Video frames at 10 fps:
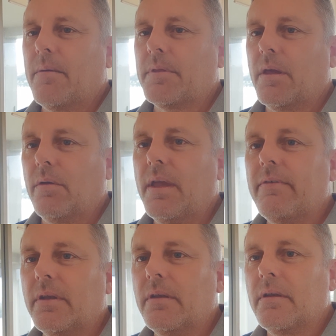So
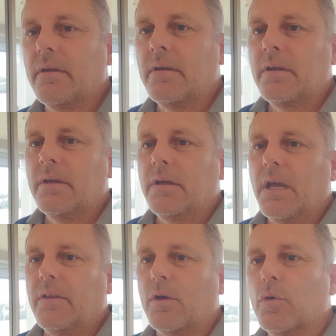even
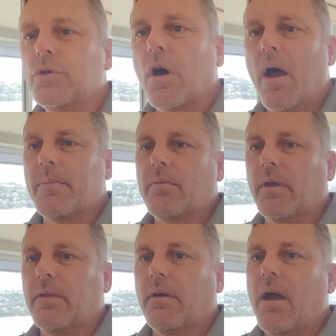in the good times
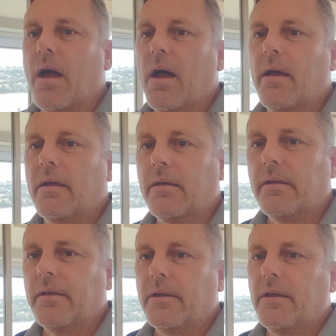when there are
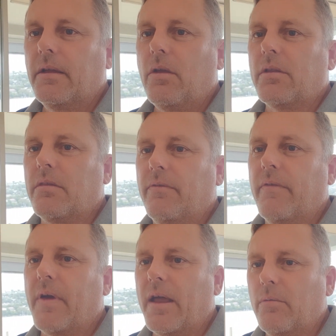lots of
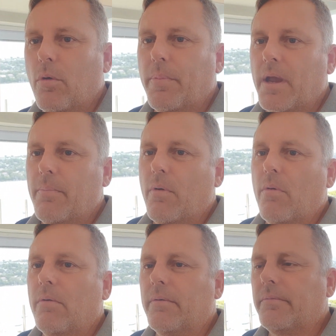available
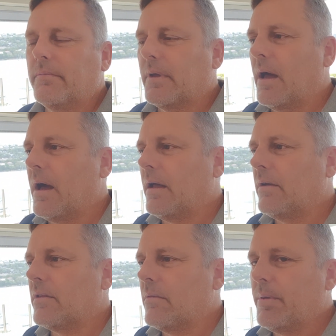people,
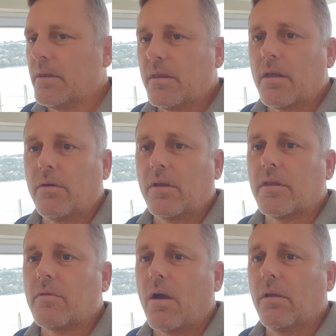lots of business owners
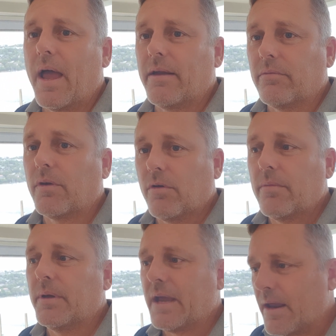struggle at
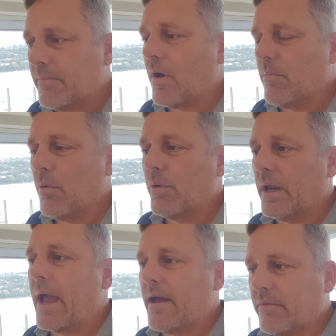recruitment, at
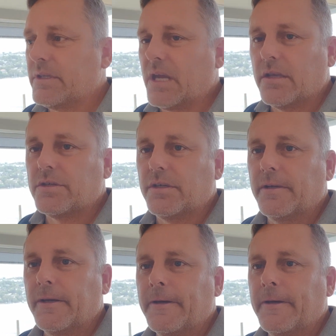onboarding, at retention,